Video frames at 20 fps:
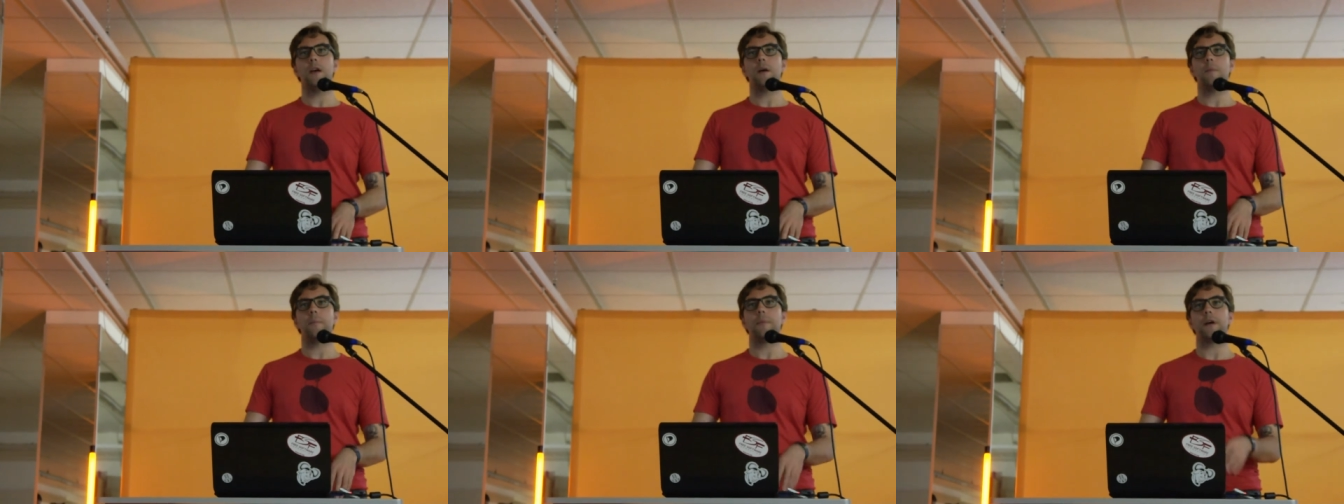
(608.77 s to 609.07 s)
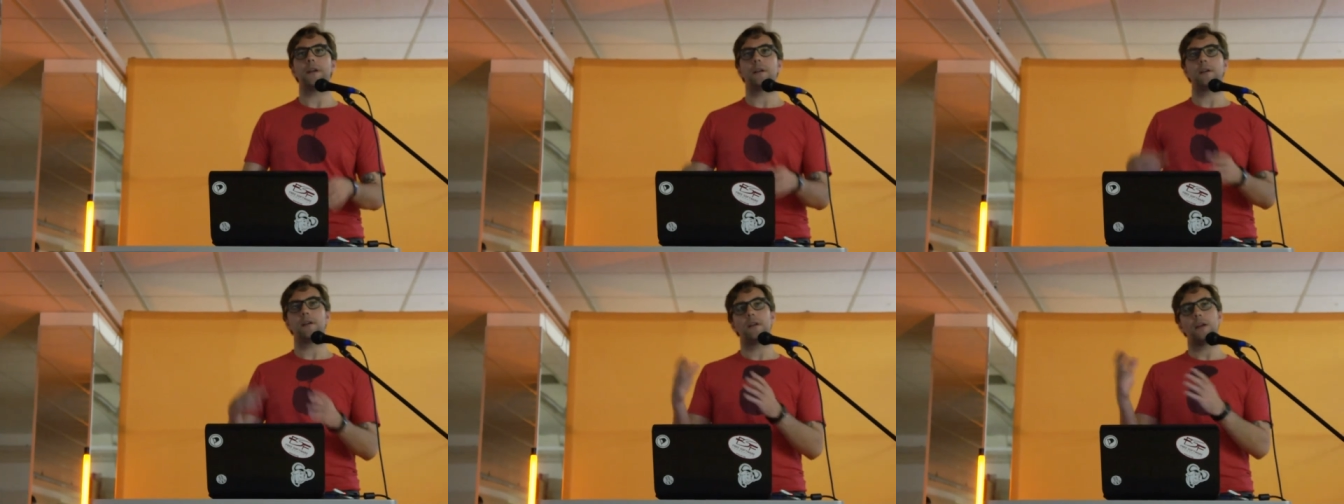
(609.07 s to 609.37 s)

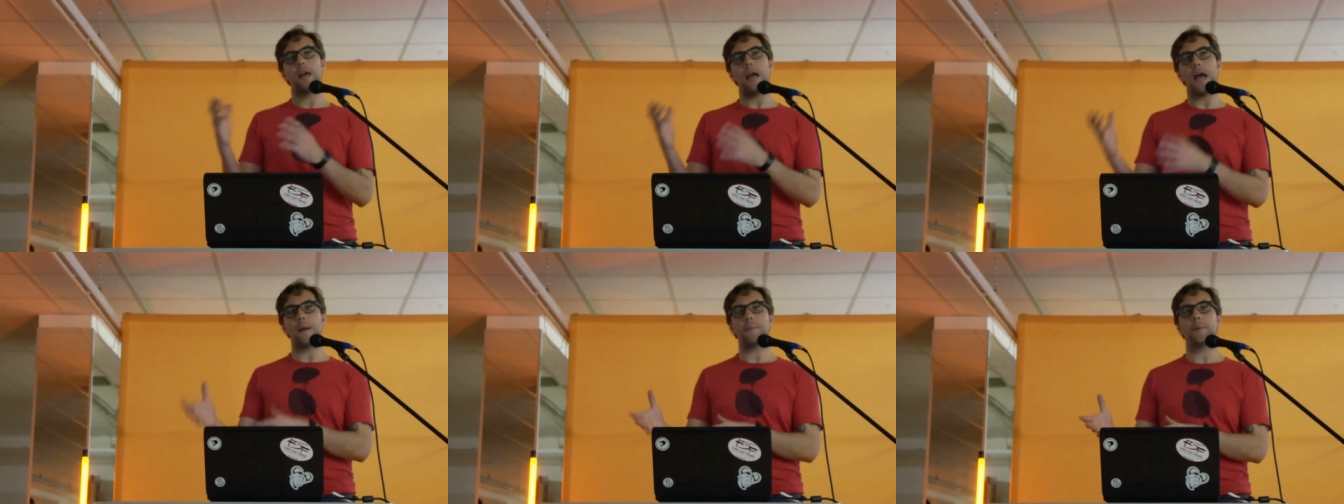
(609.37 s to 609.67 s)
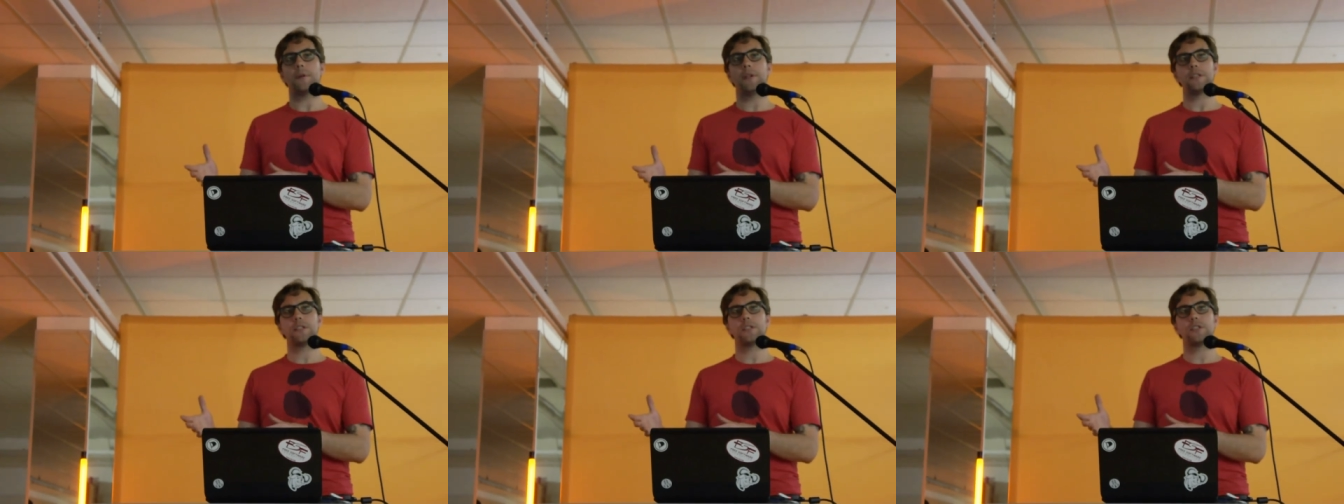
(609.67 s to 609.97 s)
but
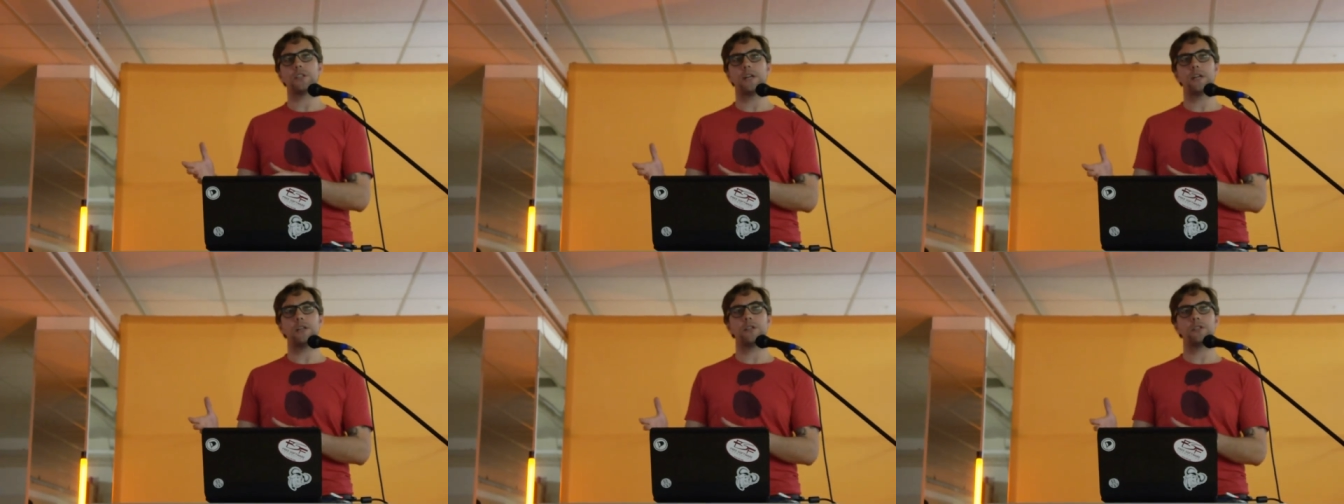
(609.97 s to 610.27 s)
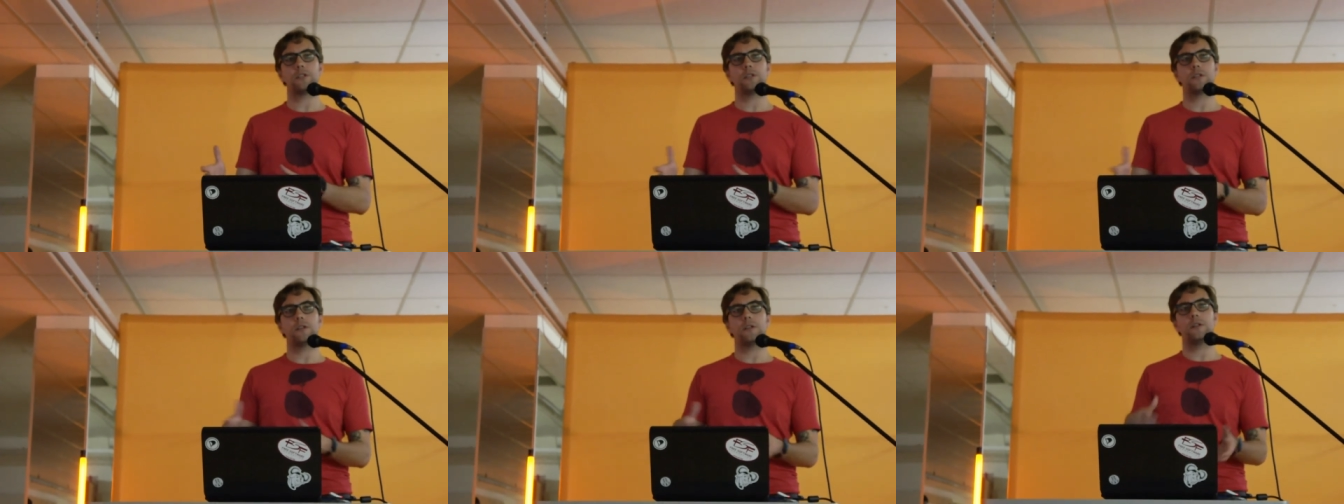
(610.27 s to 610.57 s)
Apple has
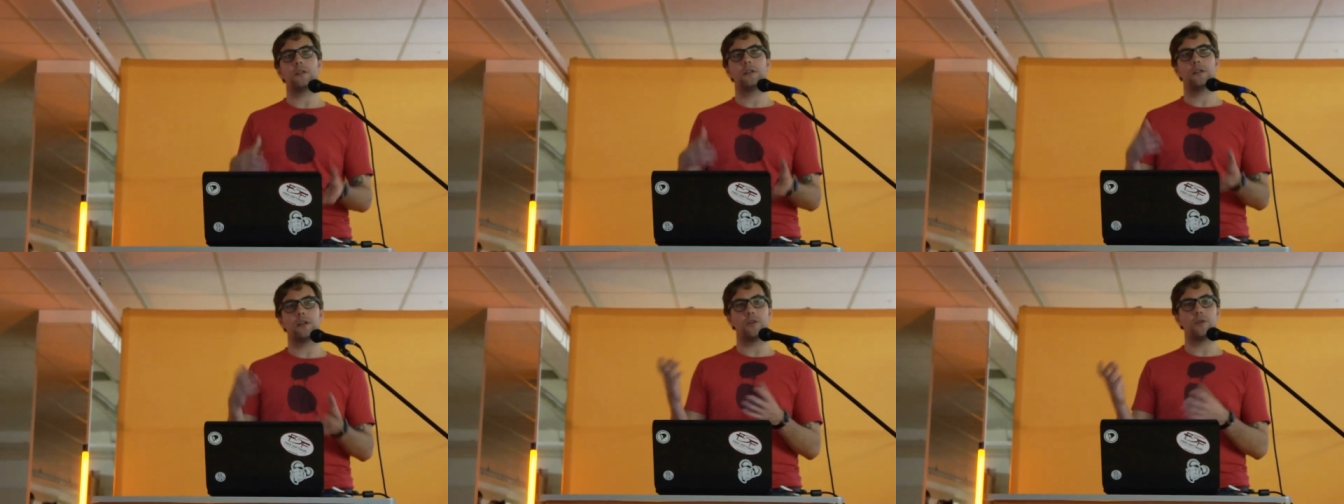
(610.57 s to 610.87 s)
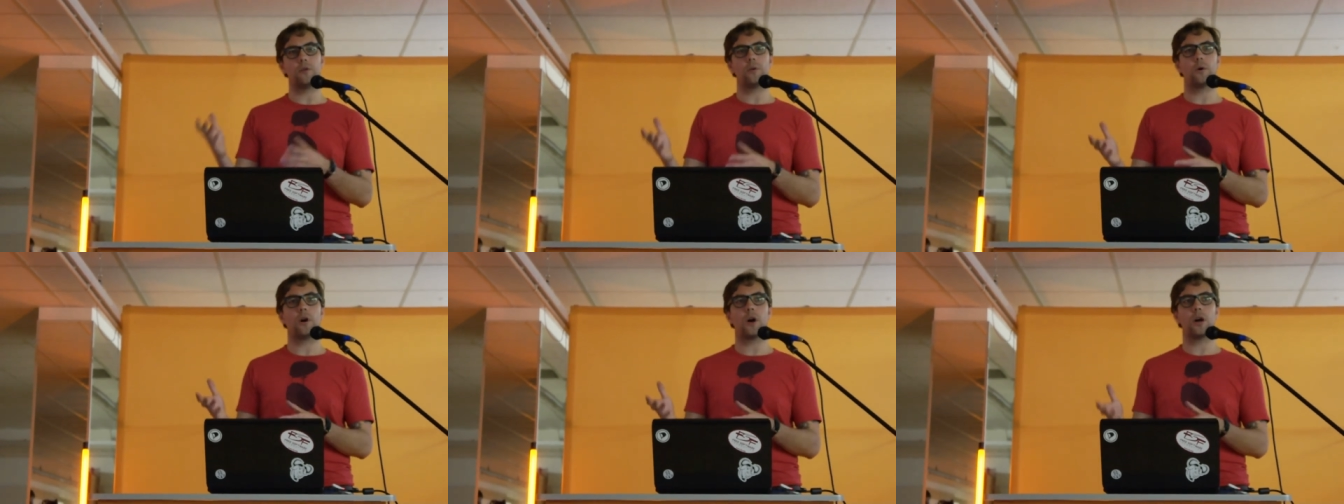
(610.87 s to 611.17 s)
changed their
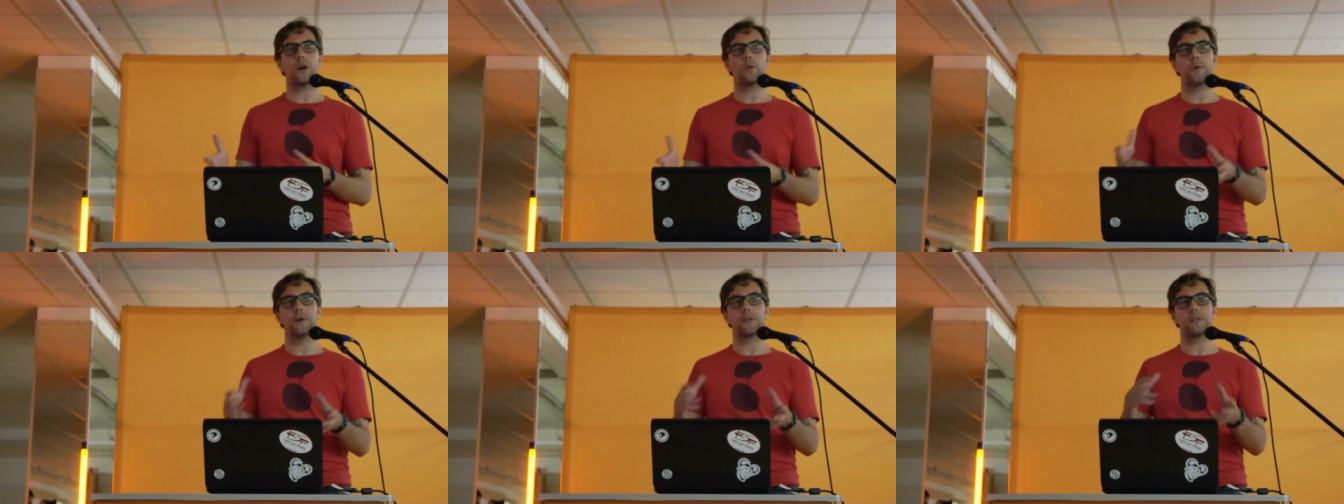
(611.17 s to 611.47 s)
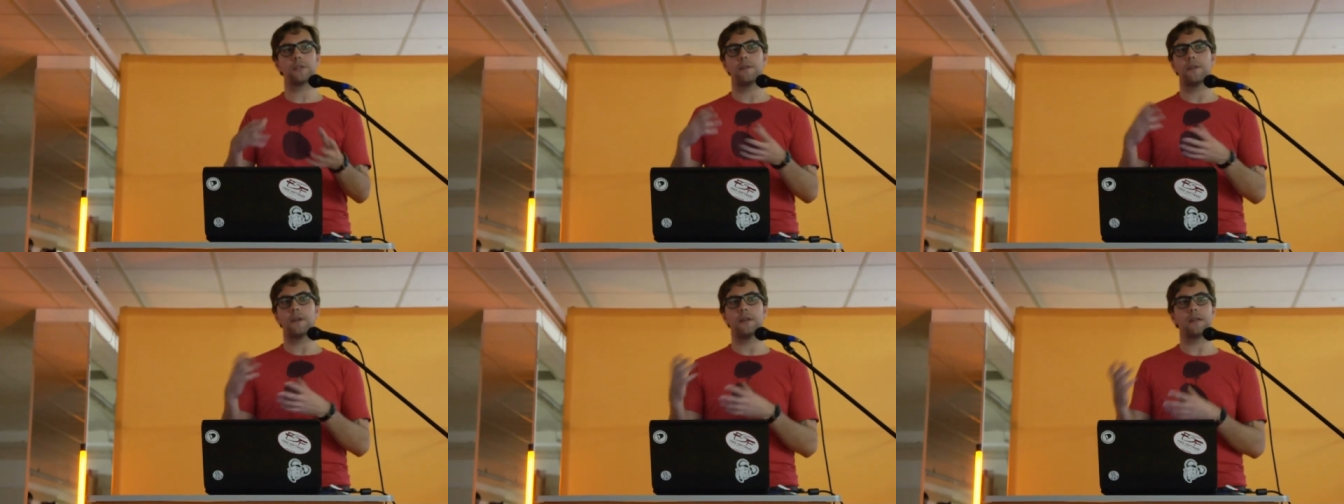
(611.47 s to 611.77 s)
newer hardware
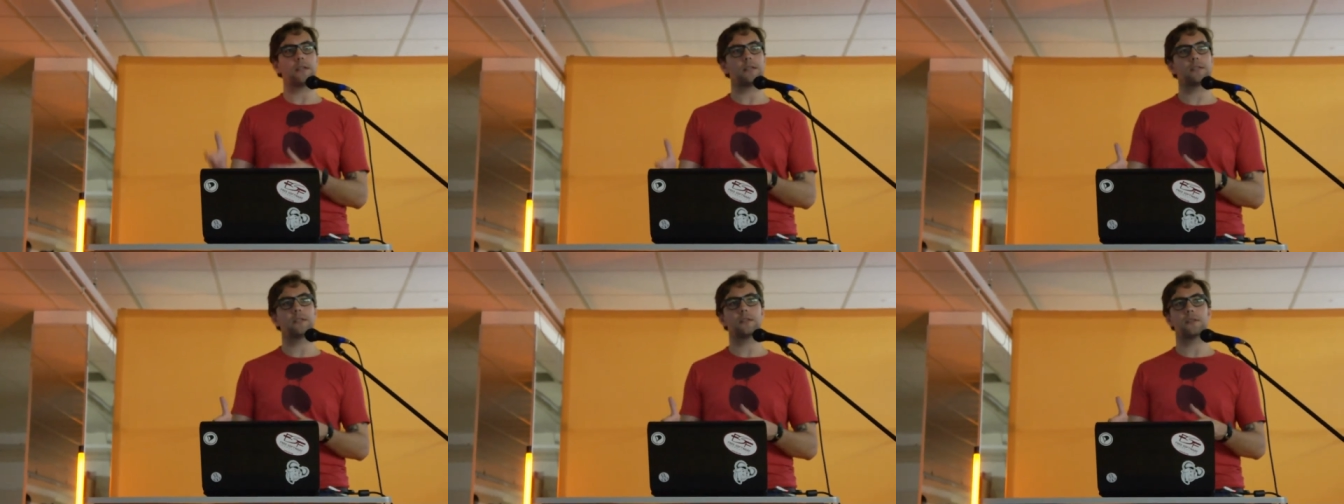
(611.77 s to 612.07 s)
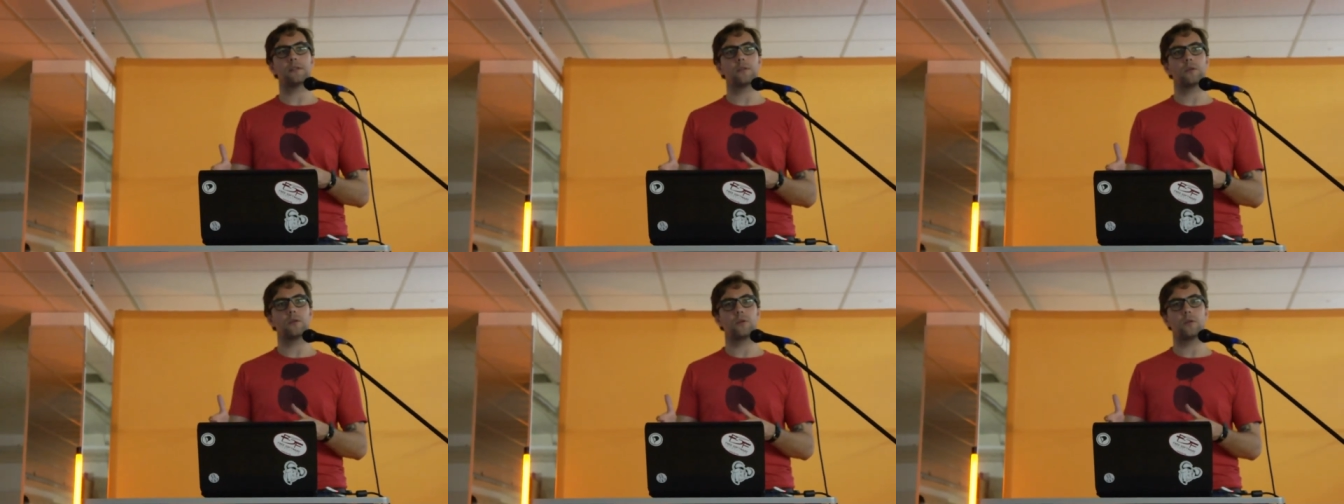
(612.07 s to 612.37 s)
so that it doesn't
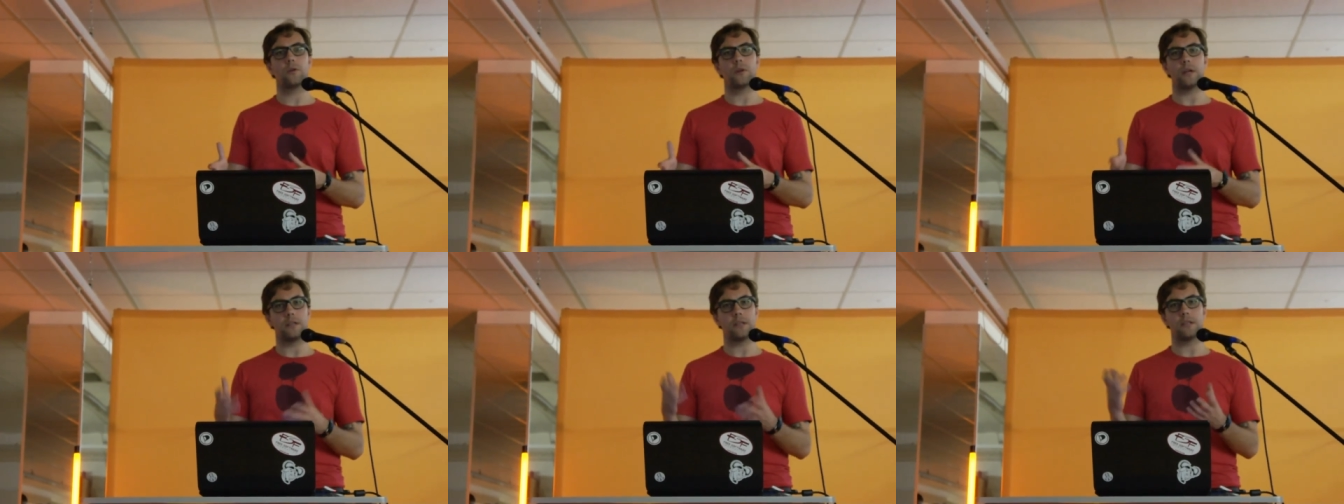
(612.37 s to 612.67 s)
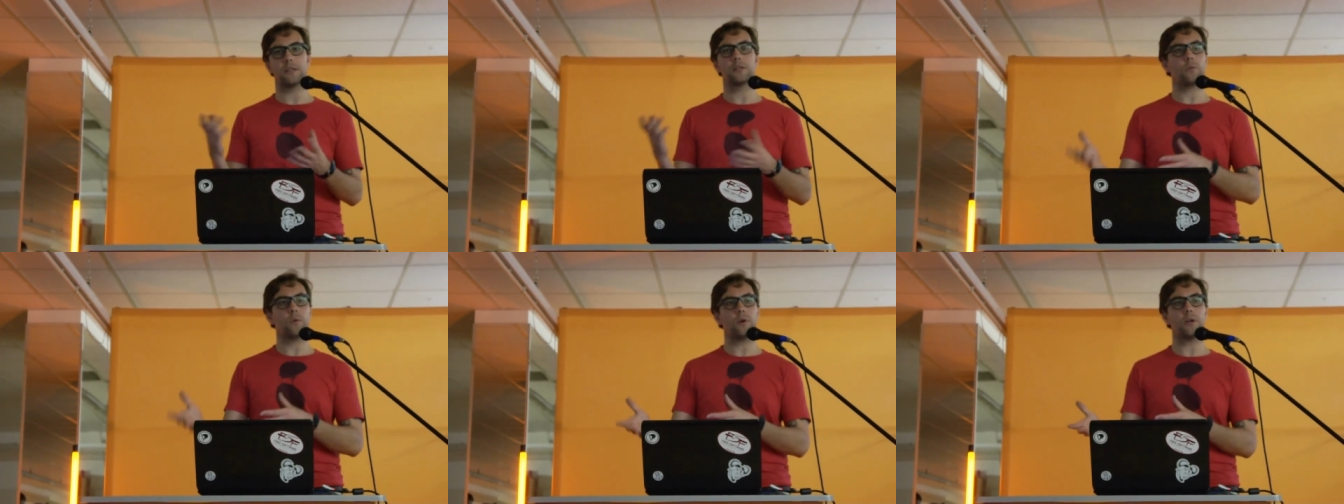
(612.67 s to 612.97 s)
it
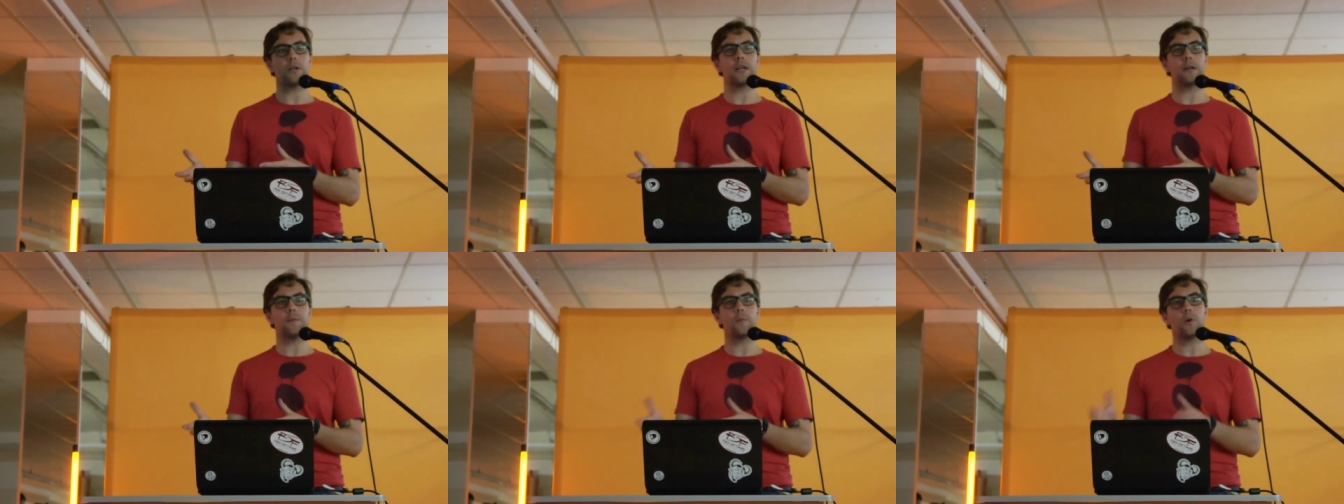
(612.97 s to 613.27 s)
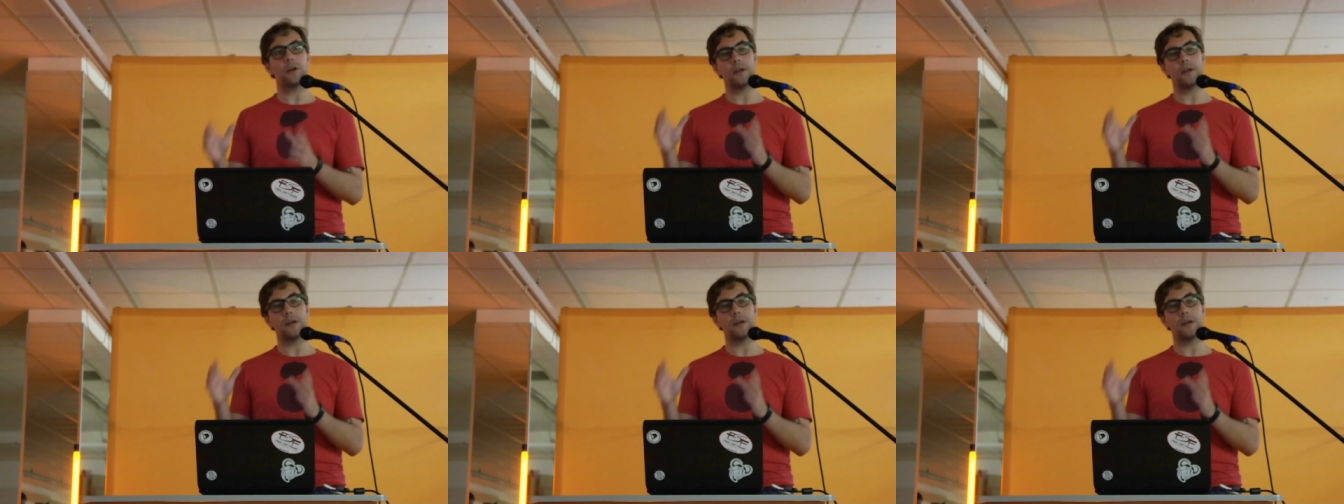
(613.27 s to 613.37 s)
doesn't work anymore.